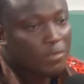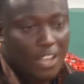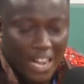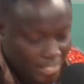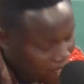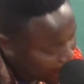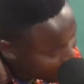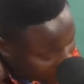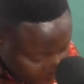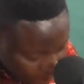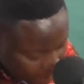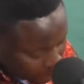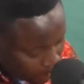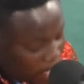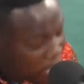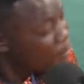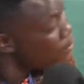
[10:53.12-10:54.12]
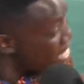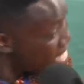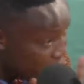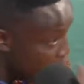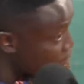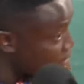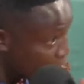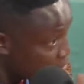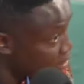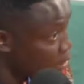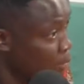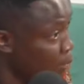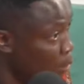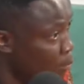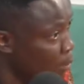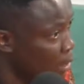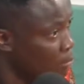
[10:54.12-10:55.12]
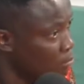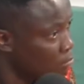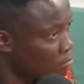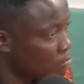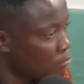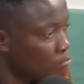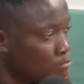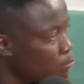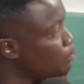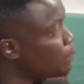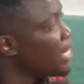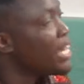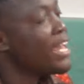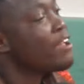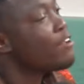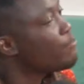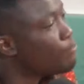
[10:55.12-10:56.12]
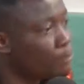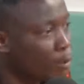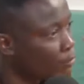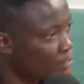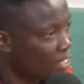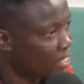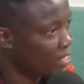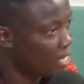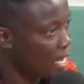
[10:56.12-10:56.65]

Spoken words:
And that is it. Even if there is a problem, behave professionally.